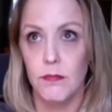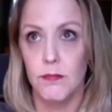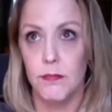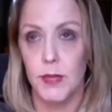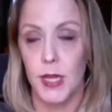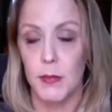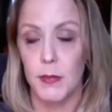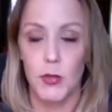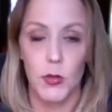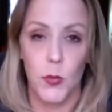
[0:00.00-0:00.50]
be
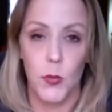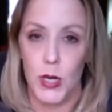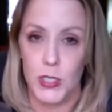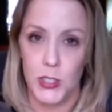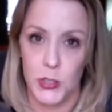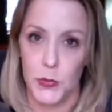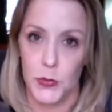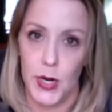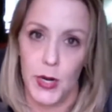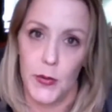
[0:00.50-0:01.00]
able to watch
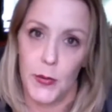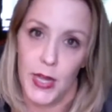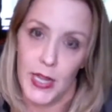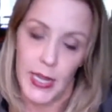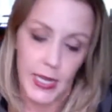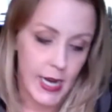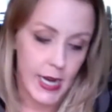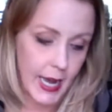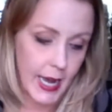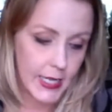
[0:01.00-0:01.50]
it right away.
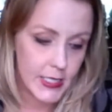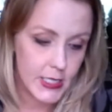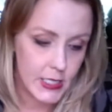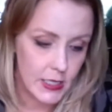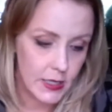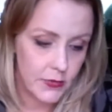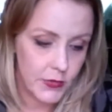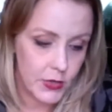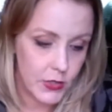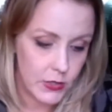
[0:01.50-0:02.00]
Like I had to
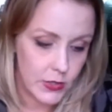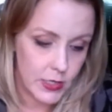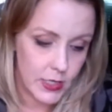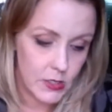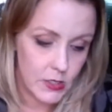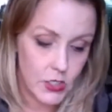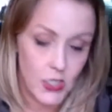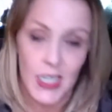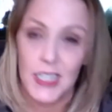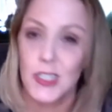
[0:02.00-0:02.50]
leave early
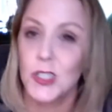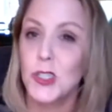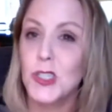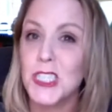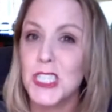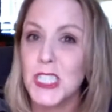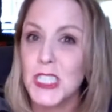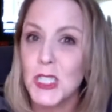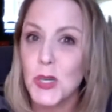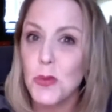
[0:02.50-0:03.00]
yesterday. So this
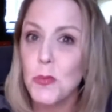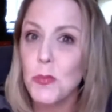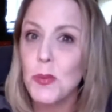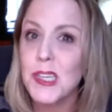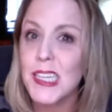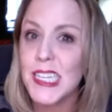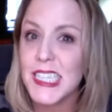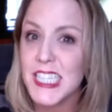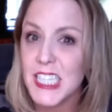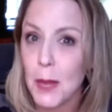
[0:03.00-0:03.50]
is a
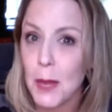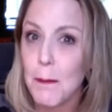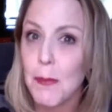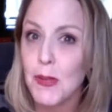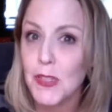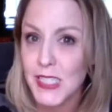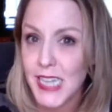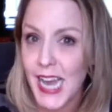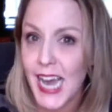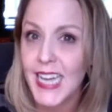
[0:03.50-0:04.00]
really simple
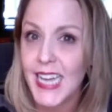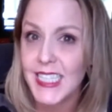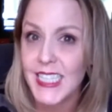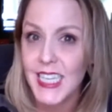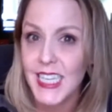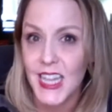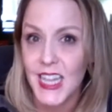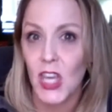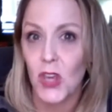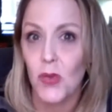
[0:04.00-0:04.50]
task
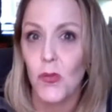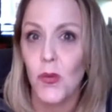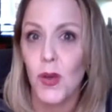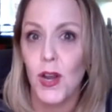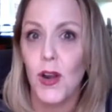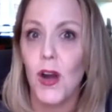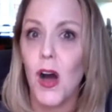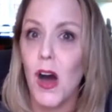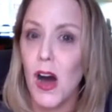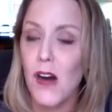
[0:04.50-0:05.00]
that you can
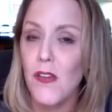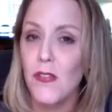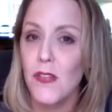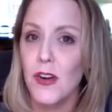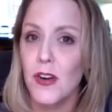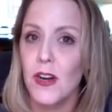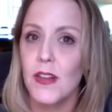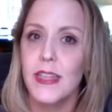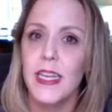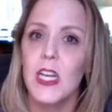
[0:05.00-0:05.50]
offer
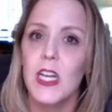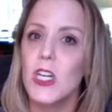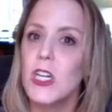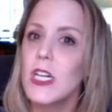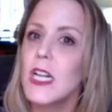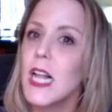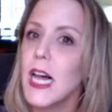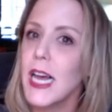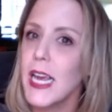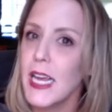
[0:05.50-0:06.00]
that your
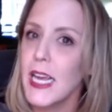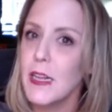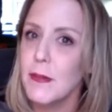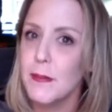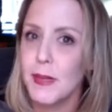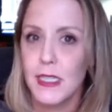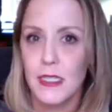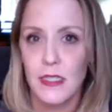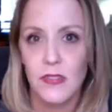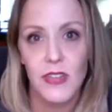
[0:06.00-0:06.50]
client,
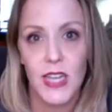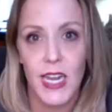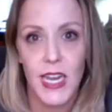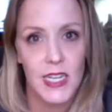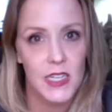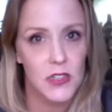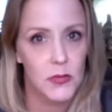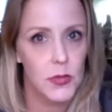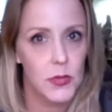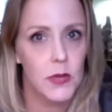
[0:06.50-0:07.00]
because of the
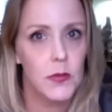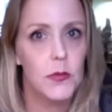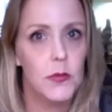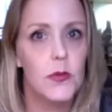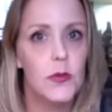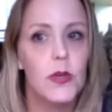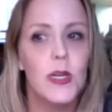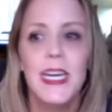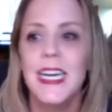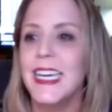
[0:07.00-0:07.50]
80-20 rule,
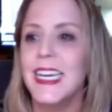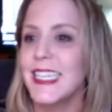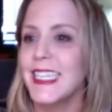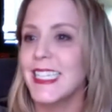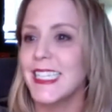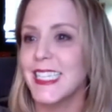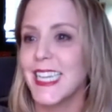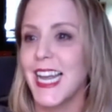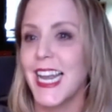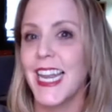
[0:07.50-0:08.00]
does
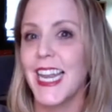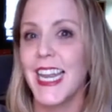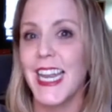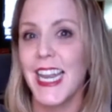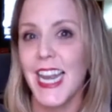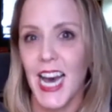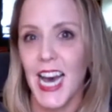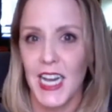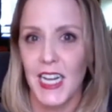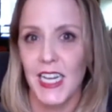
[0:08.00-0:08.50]

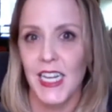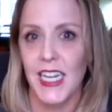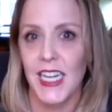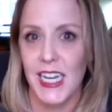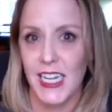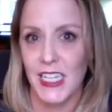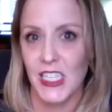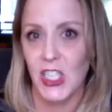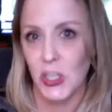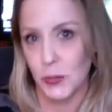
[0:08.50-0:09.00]
not need
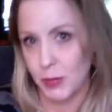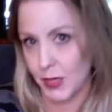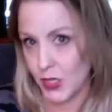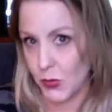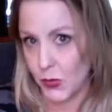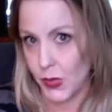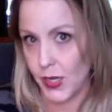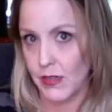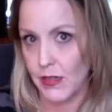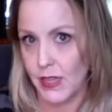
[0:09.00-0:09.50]
to be doing
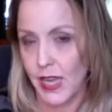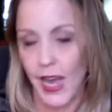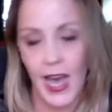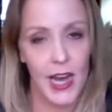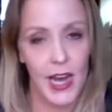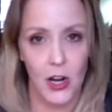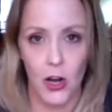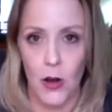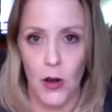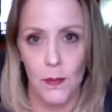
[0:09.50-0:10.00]
at
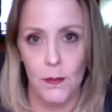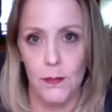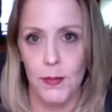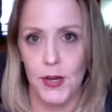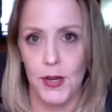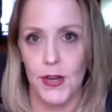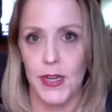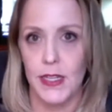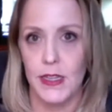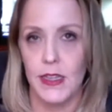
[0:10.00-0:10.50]
all,
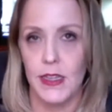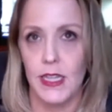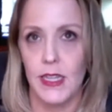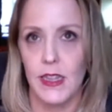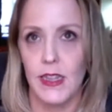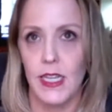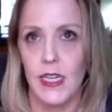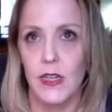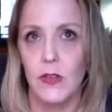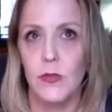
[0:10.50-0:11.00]
period. Like they
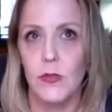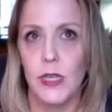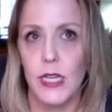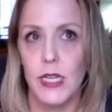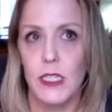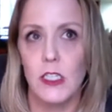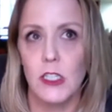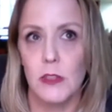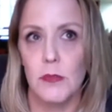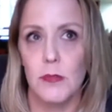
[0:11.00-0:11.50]
don't need
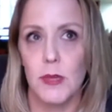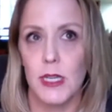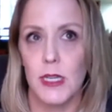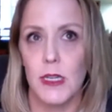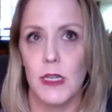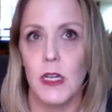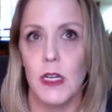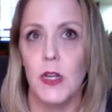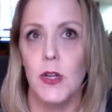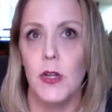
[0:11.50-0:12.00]
to be
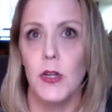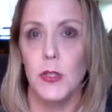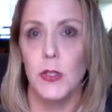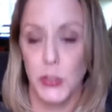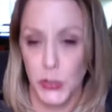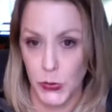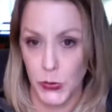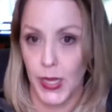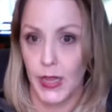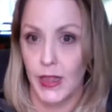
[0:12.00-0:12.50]

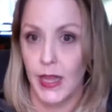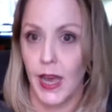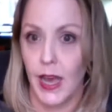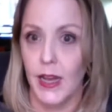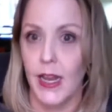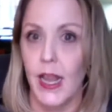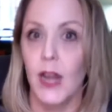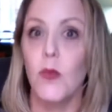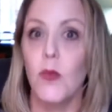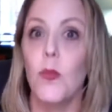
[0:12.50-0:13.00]
doing that.
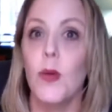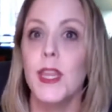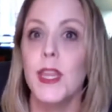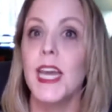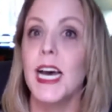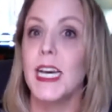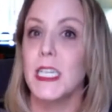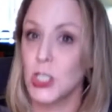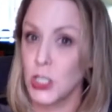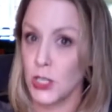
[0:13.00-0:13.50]
And with that
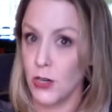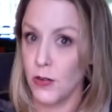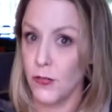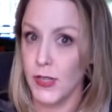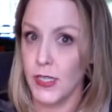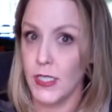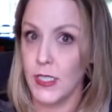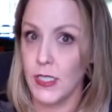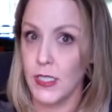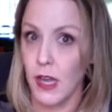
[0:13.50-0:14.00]
service
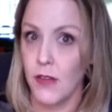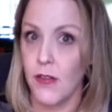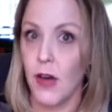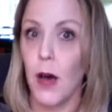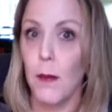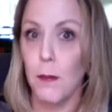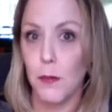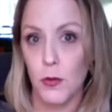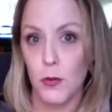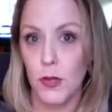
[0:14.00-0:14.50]
of
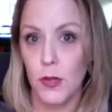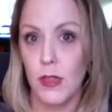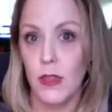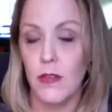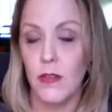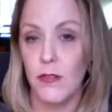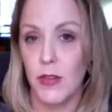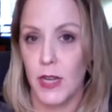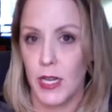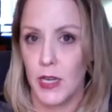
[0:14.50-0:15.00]
uploading the
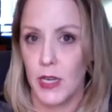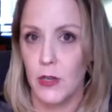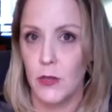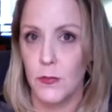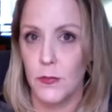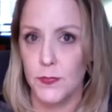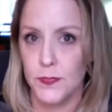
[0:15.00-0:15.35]
video